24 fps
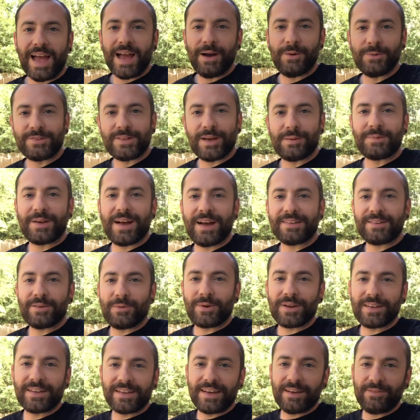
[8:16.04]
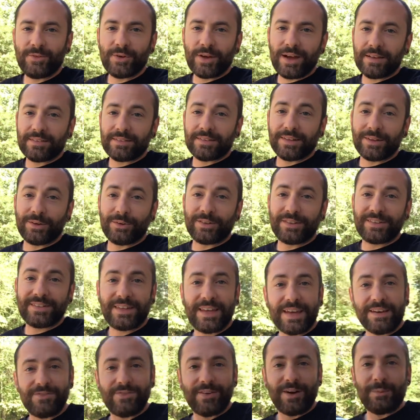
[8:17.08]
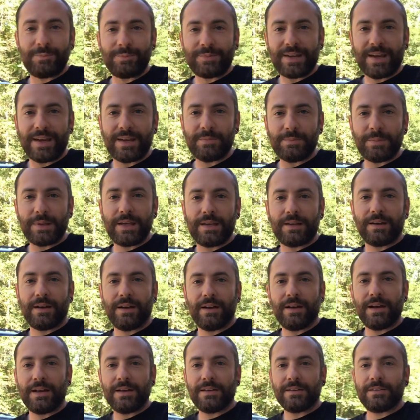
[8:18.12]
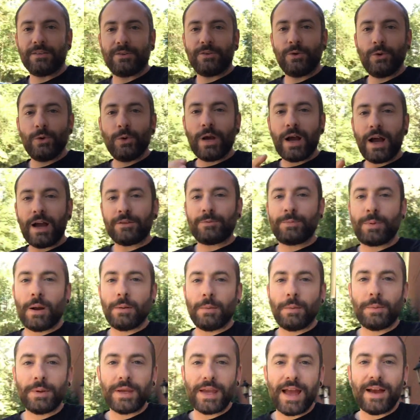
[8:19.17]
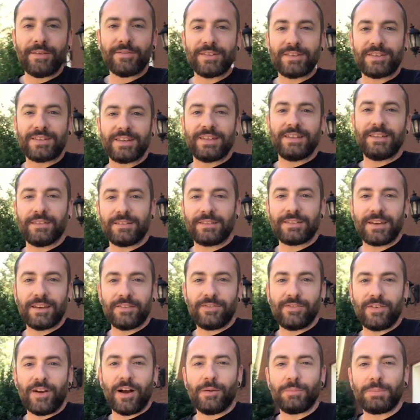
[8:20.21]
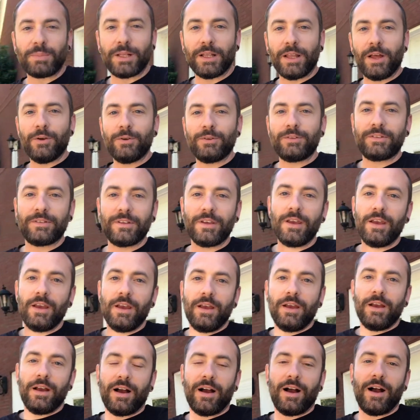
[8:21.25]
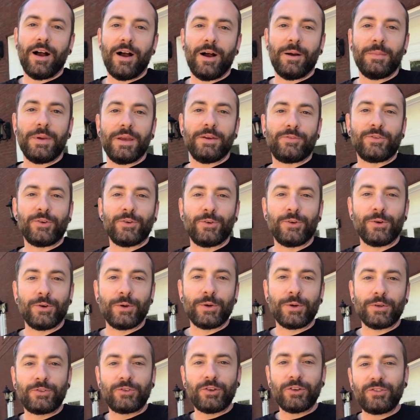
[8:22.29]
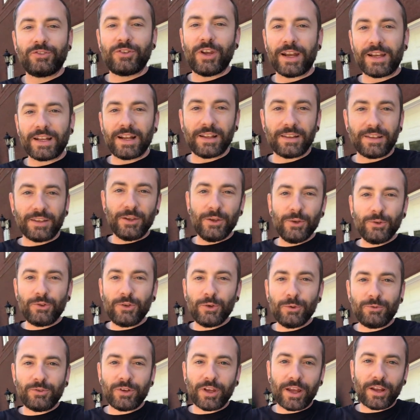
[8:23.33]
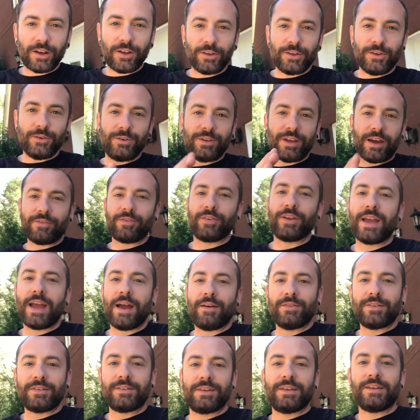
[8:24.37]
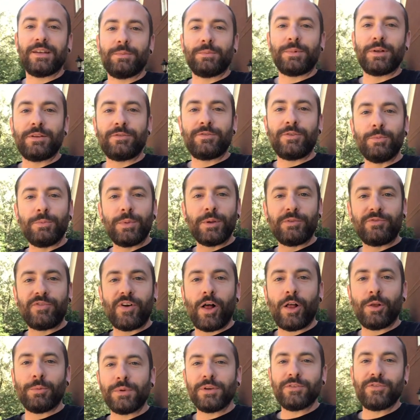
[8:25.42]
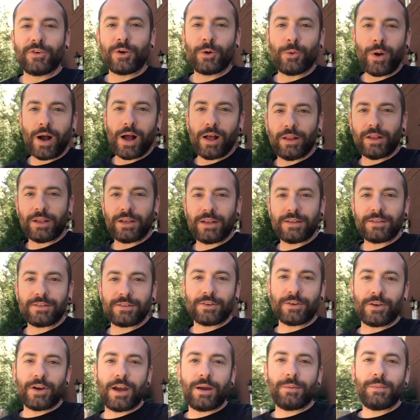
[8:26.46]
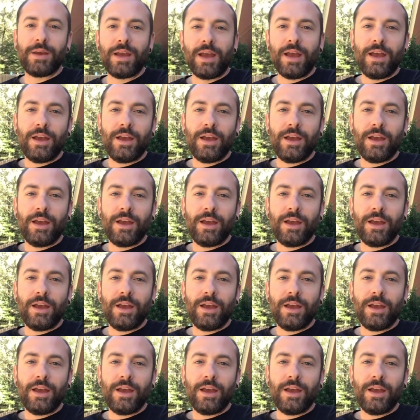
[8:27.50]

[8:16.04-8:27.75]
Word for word: Hey, what's up guys? I wanted to give you guys a little skiff update because you guys probably haven't seen the skiff up close. Um, if you're just checking out the YouTube channel, you definitely haven't seen it, but if you've been following me for a while on Instagram,